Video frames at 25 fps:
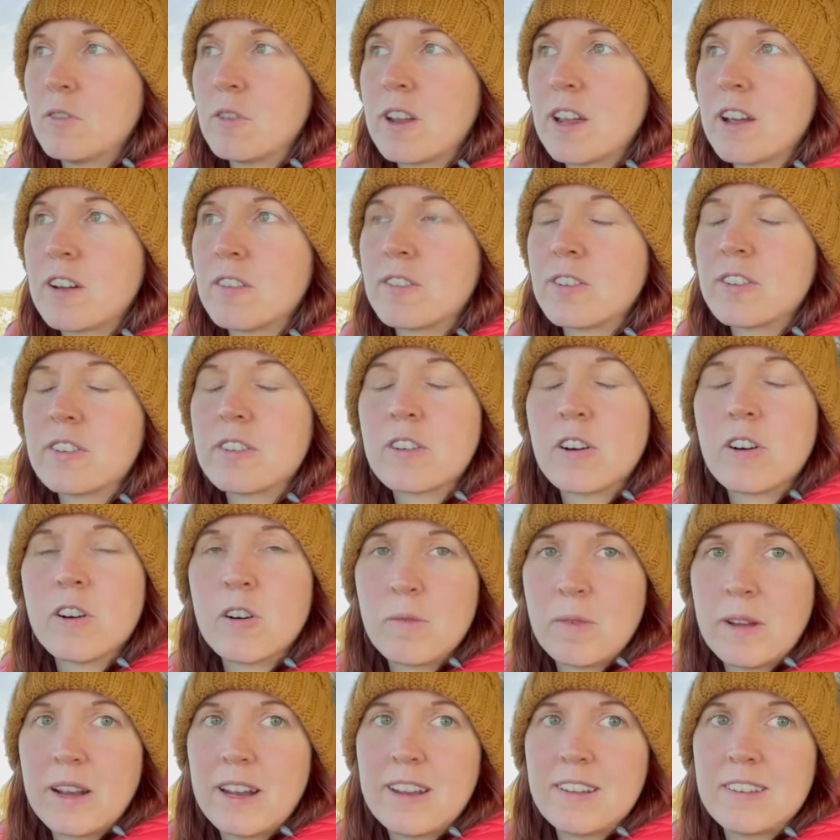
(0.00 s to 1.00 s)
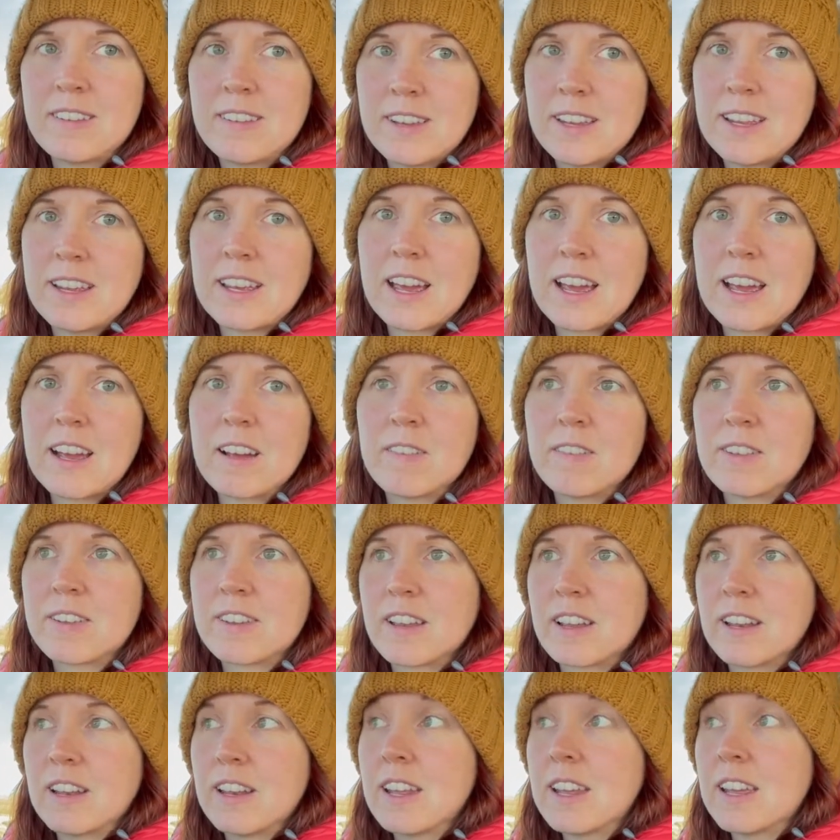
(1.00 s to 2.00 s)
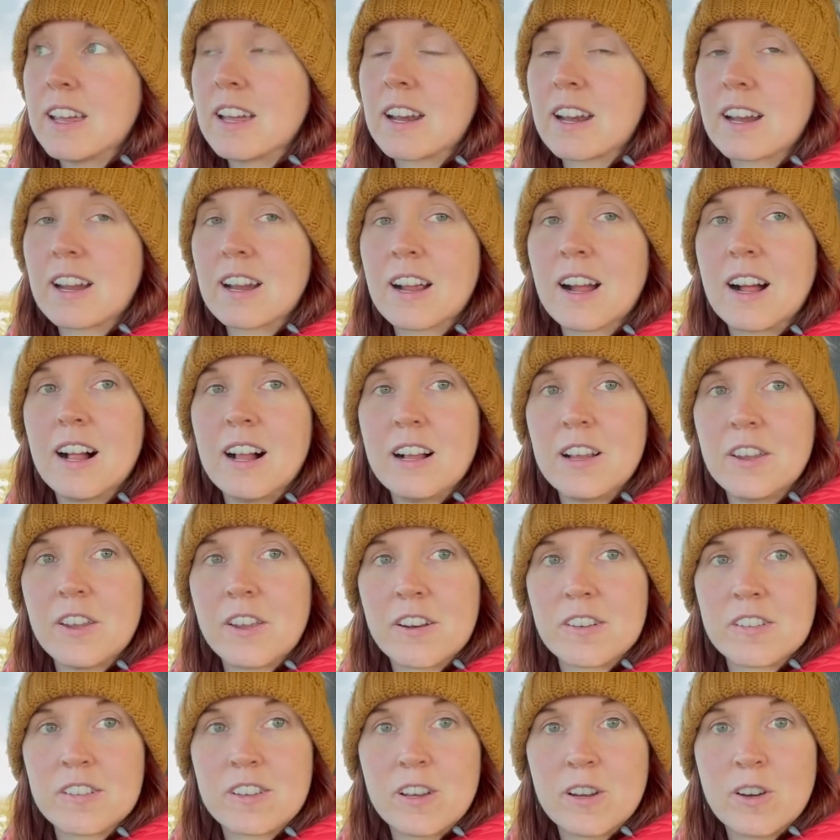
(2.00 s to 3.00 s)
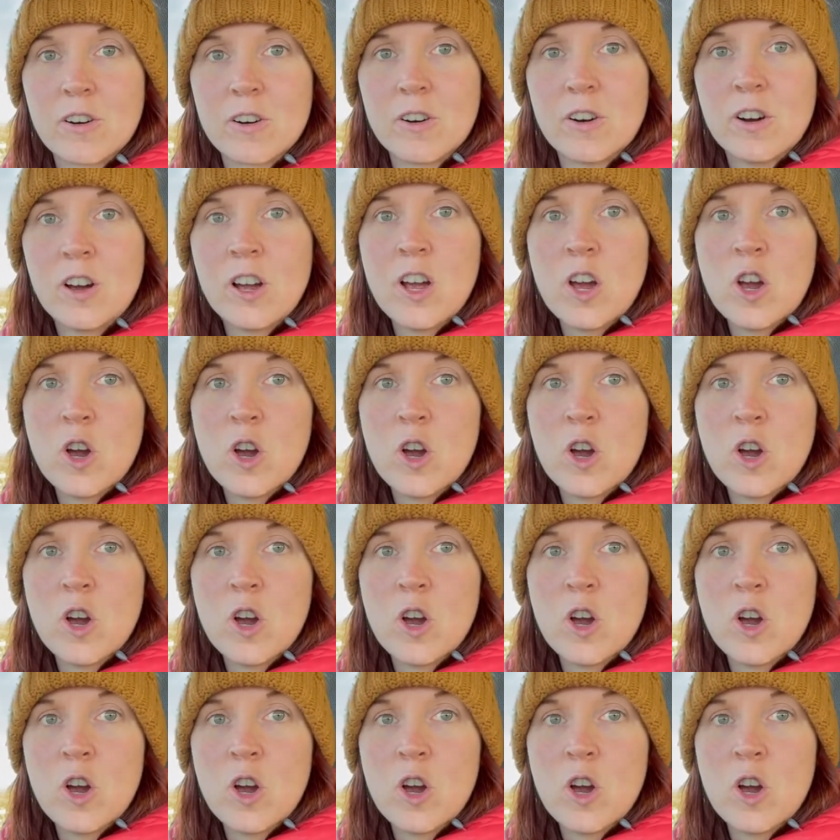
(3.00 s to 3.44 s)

we have so many sea caves and here in Calder's Geo